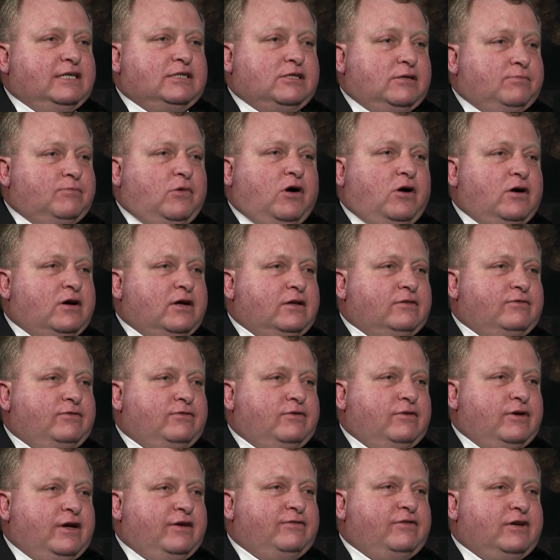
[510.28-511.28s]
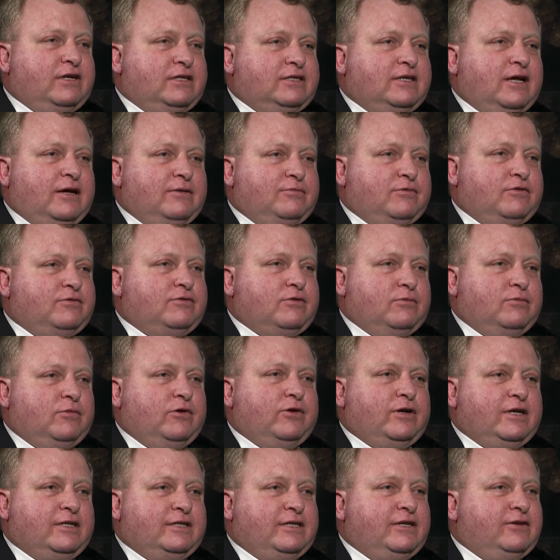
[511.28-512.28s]
market for every type of
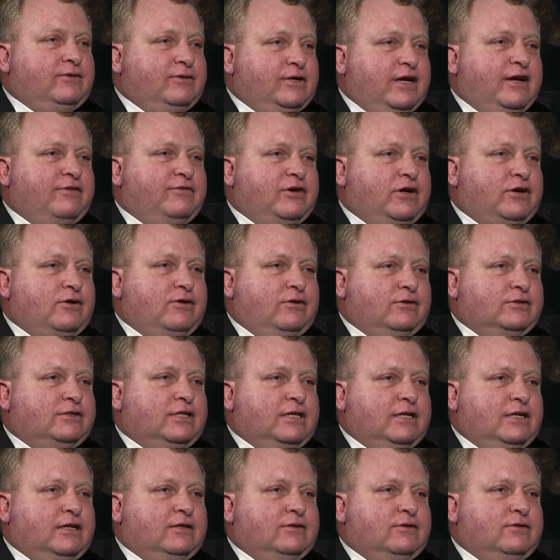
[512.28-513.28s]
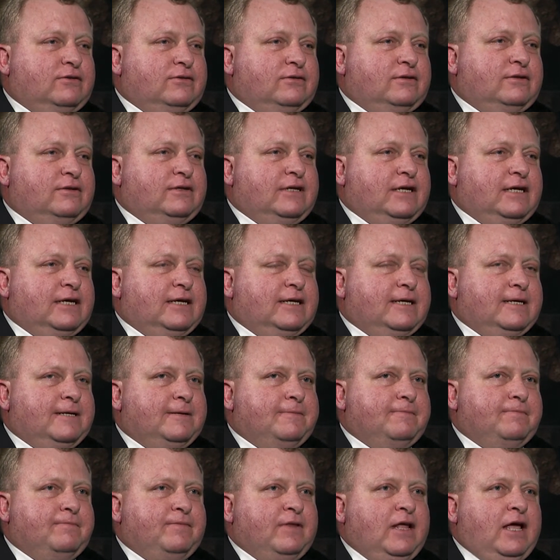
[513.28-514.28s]
commodity on every continent.
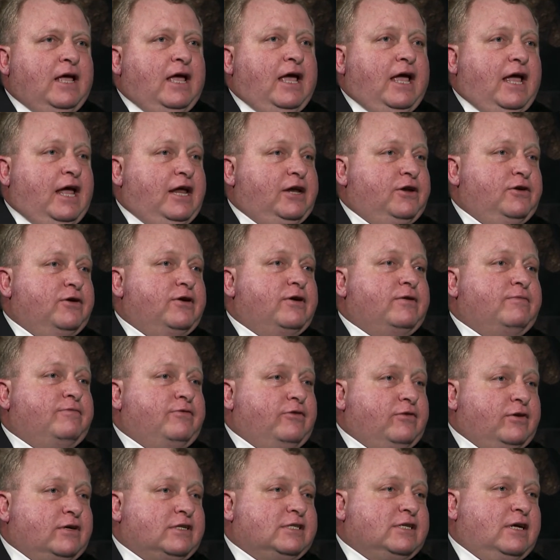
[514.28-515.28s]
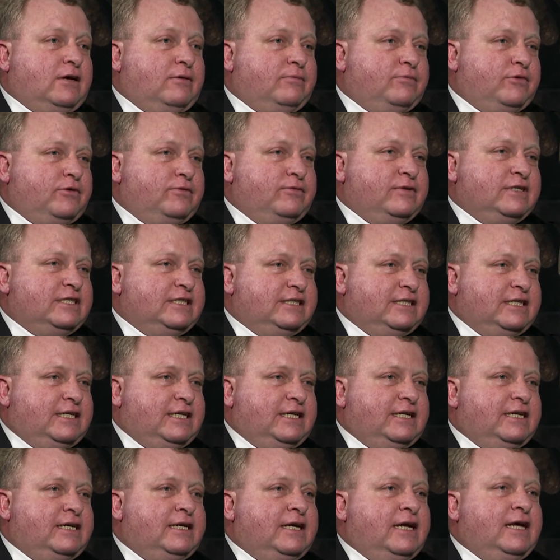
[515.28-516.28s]
In Europe, for example, we
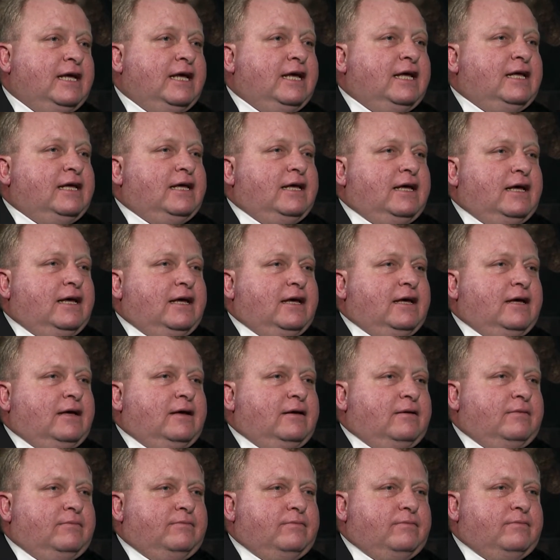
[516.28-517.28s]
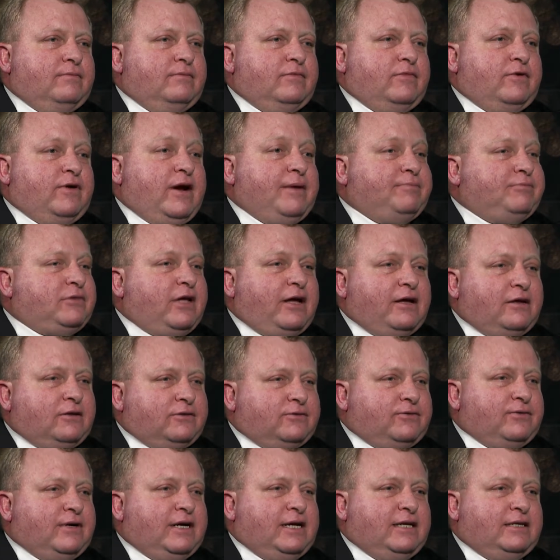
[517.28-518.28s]
see reptile
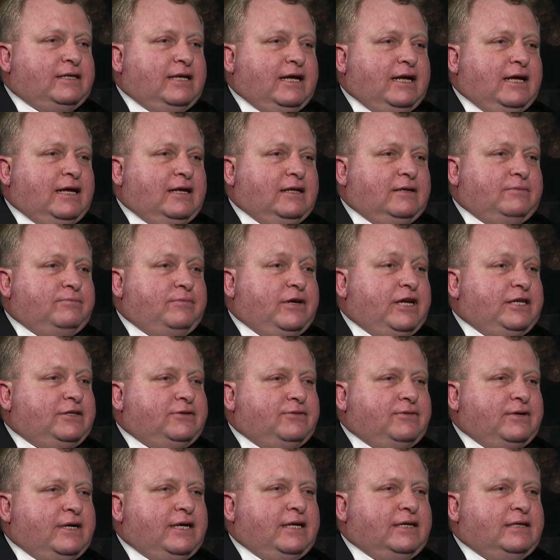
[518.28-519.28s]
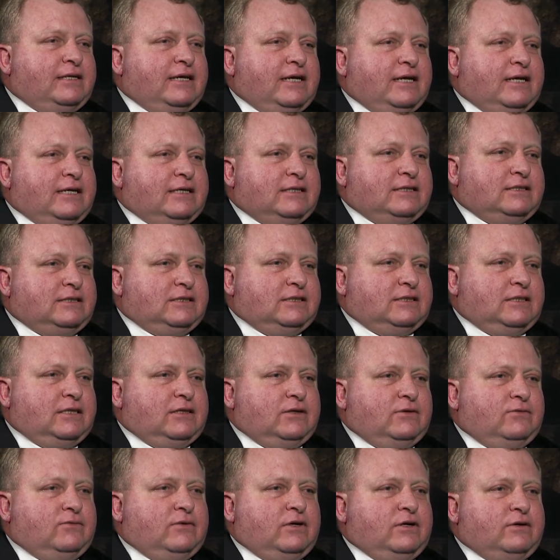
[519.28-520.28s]
trade and pet trade as
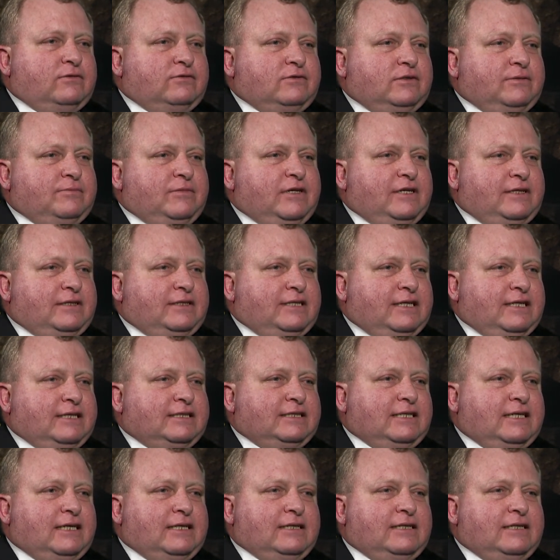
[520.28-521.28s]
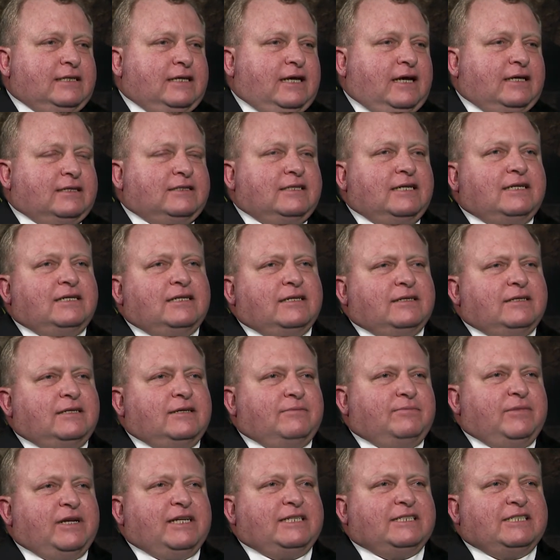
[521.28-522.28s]
one of the big things. And I think that
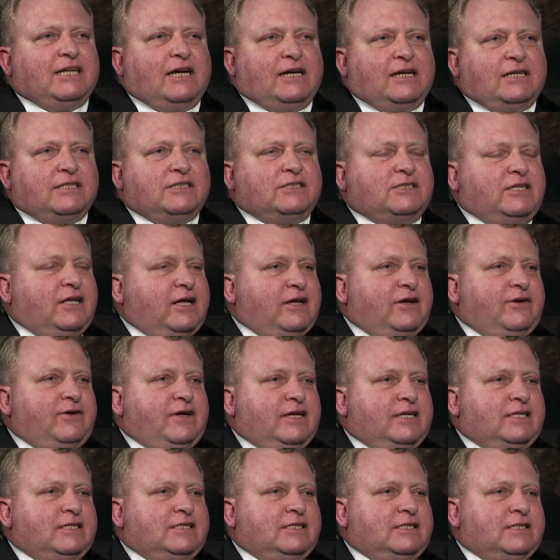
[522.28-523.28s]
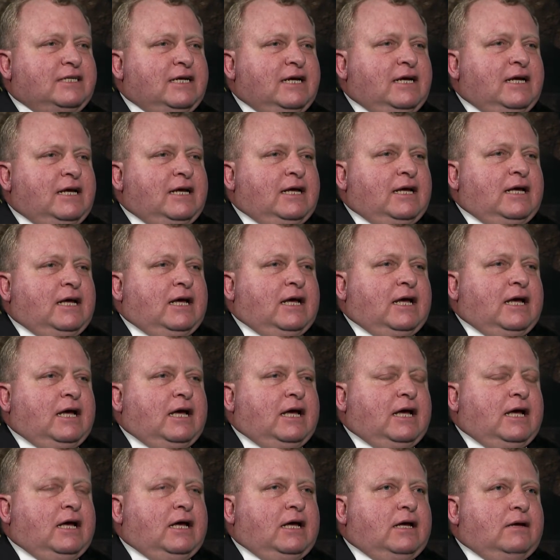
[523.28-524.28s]
the big challenge there is
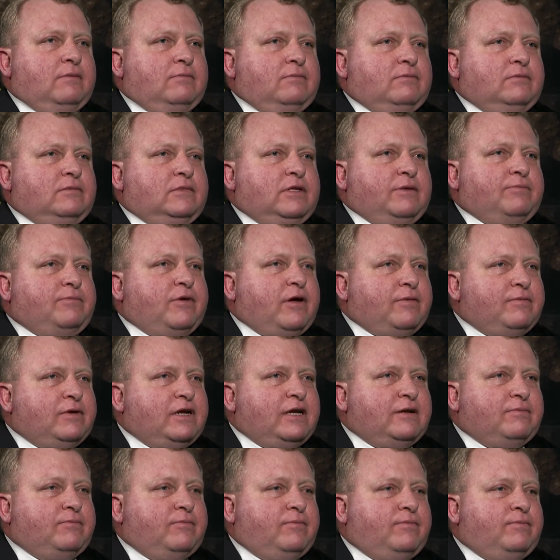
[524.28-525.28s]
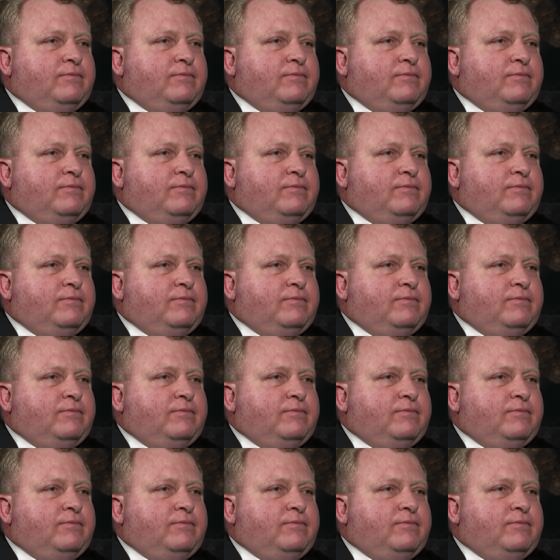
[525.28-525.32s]
the public